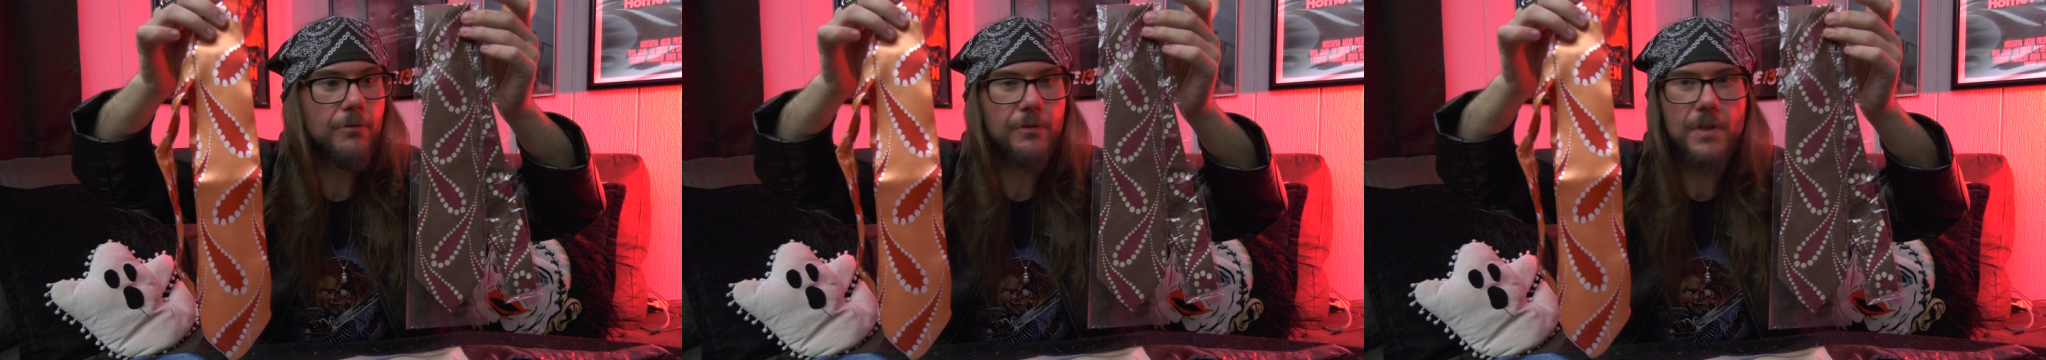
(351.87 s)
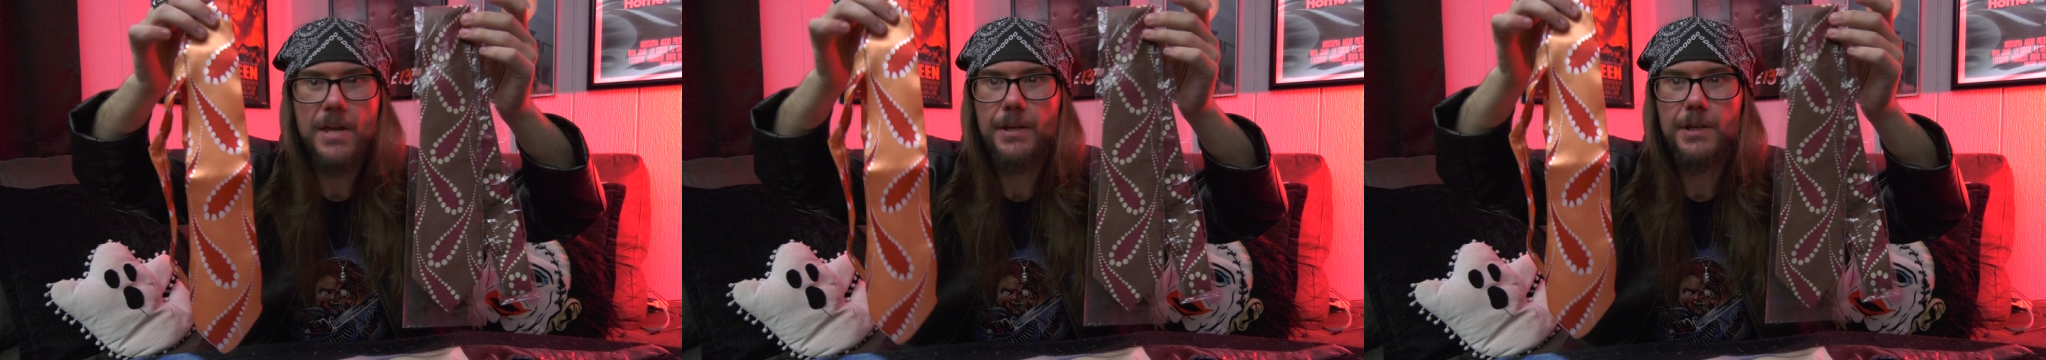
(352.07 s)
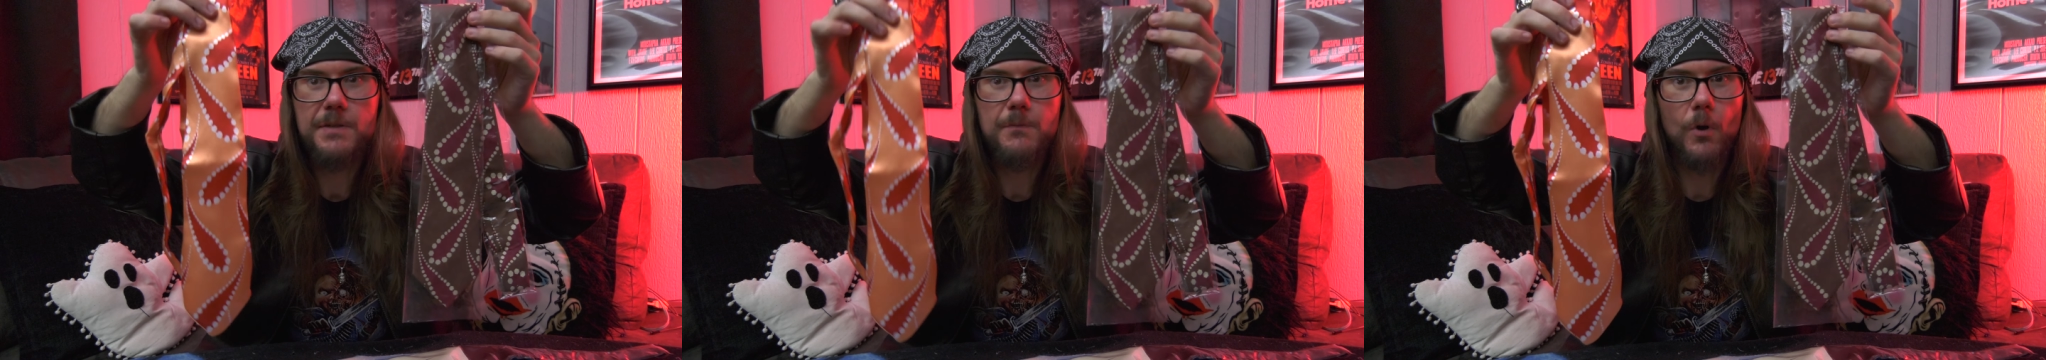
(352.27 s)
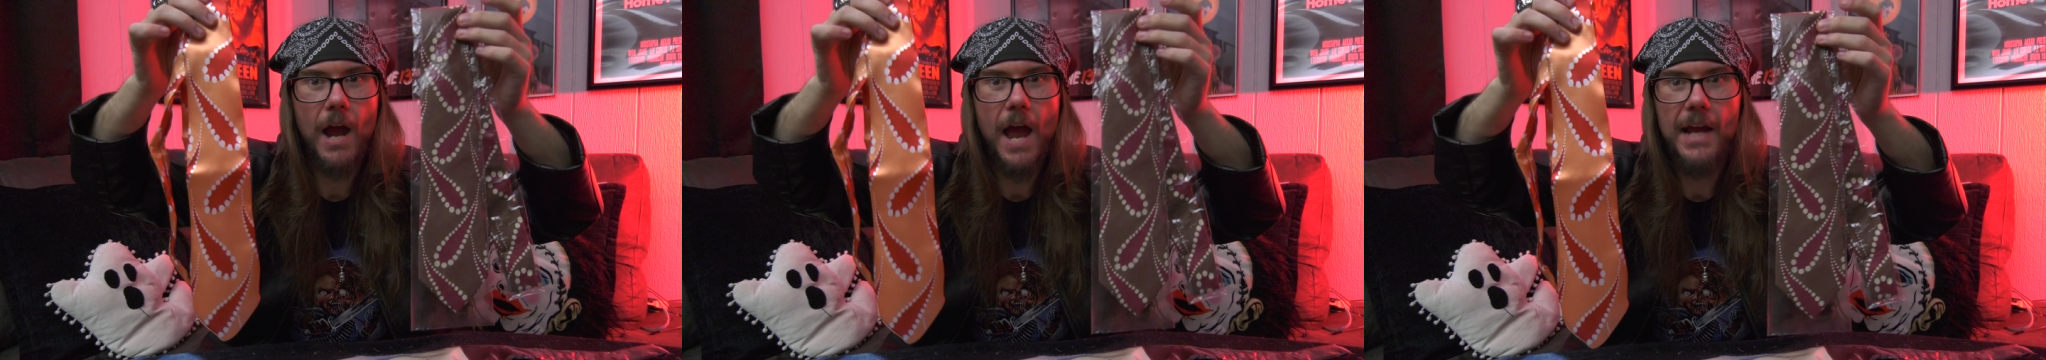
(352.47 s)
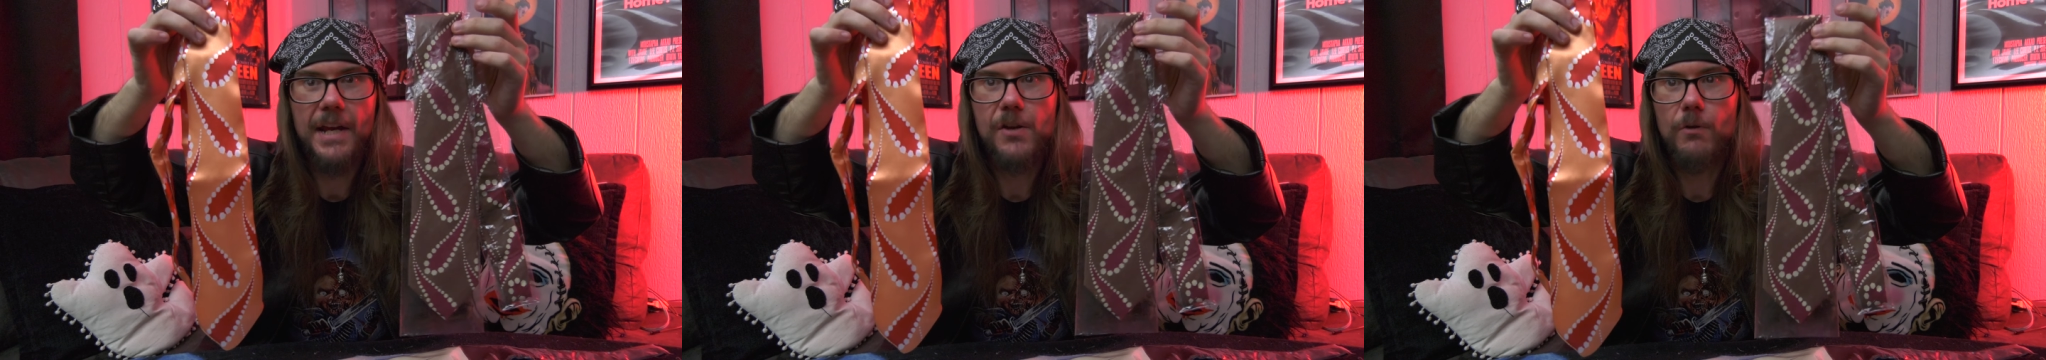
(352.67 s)
think is more
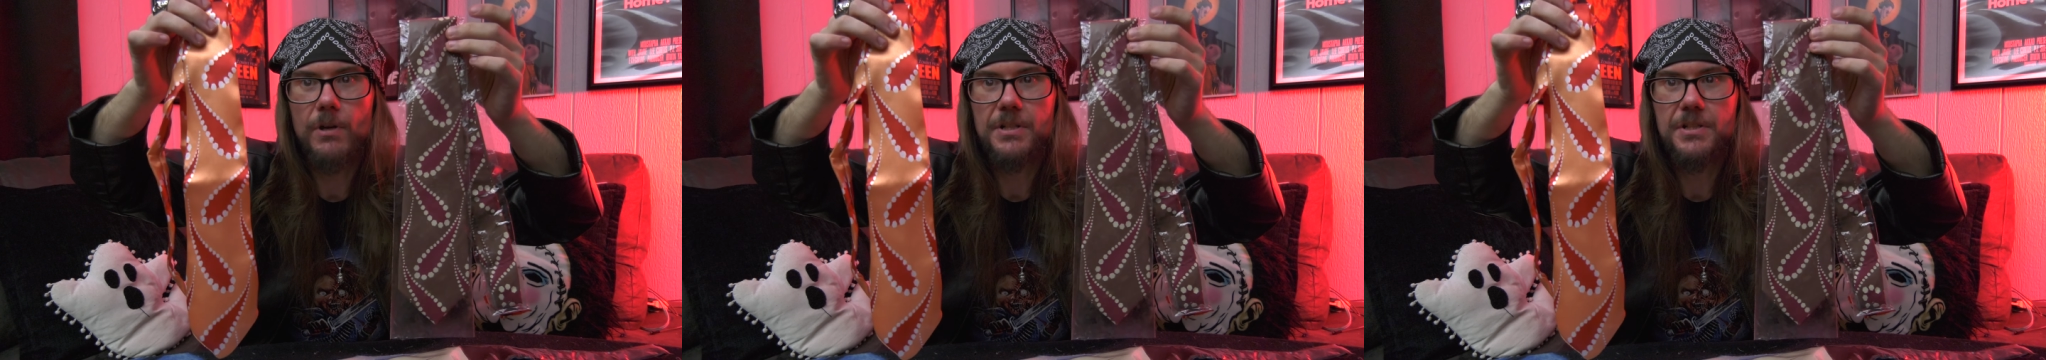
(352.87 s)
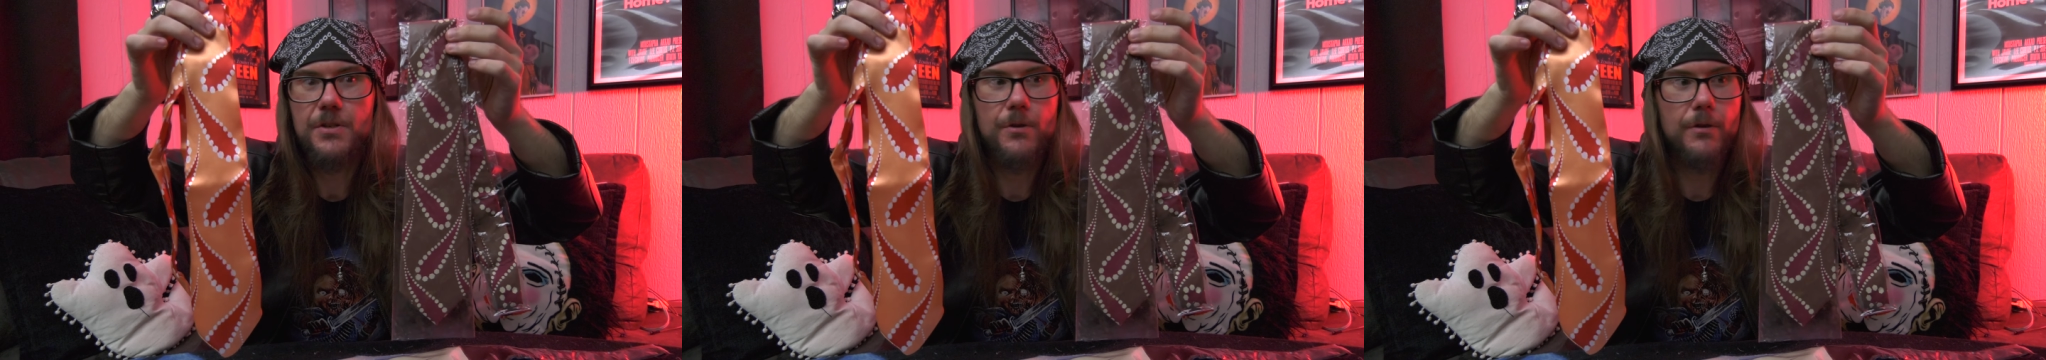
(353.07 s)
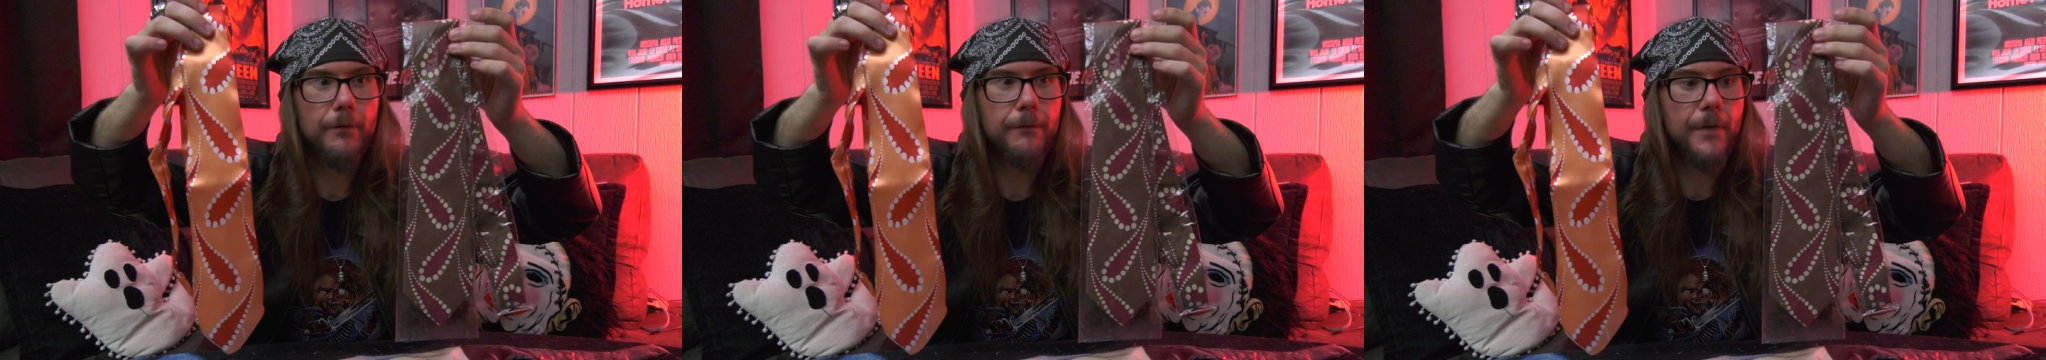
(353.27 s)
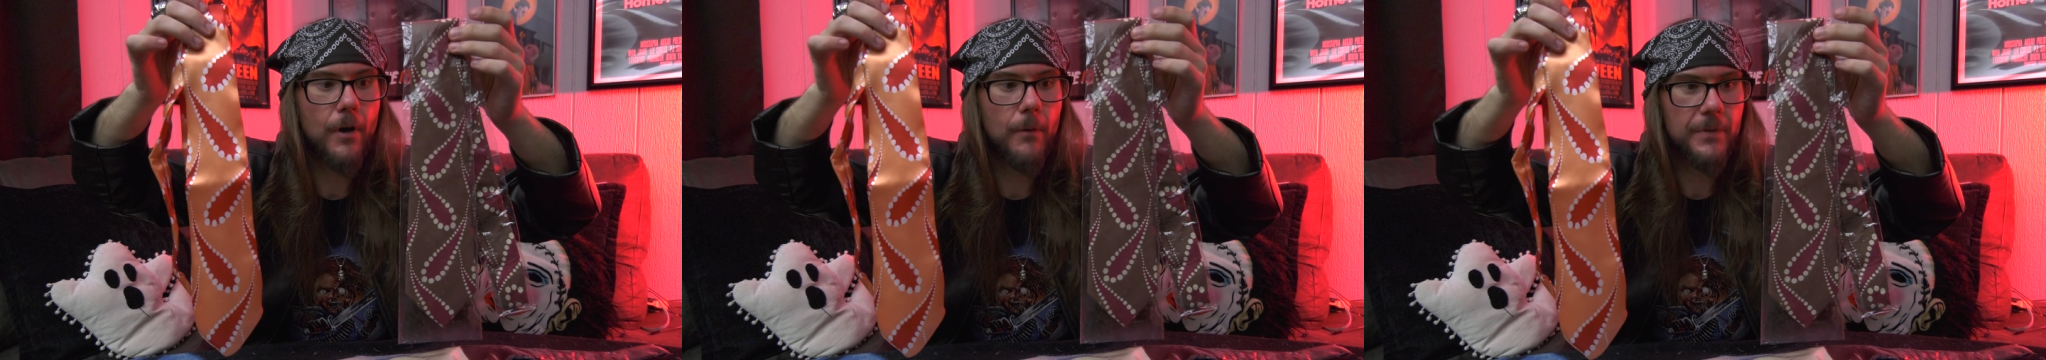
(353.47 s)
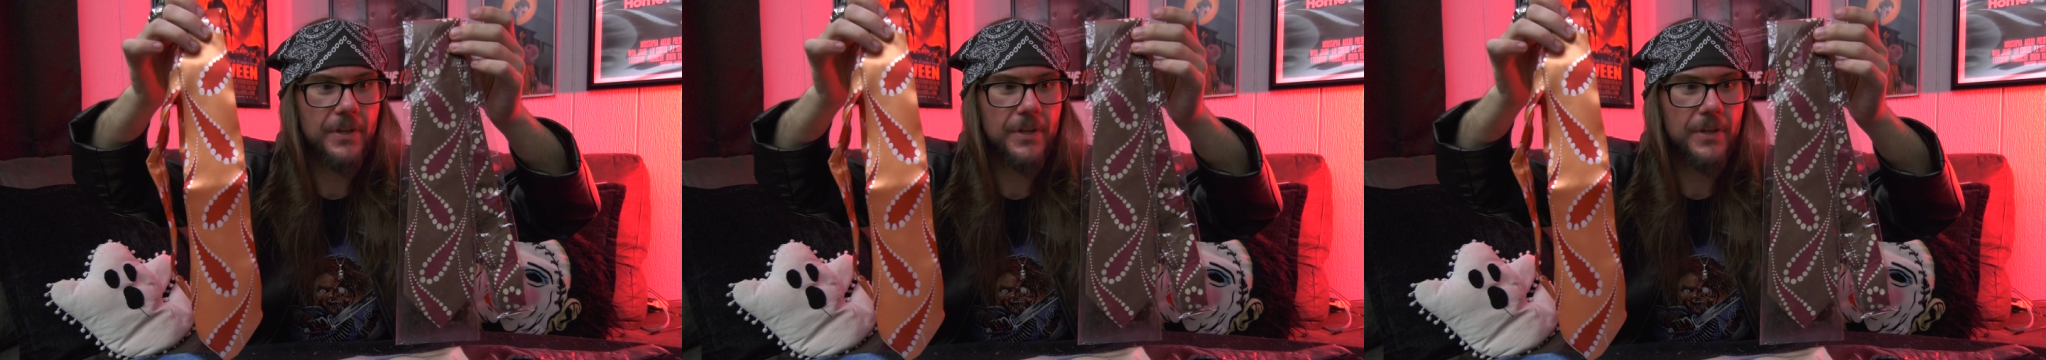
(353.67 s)
accurate to the film,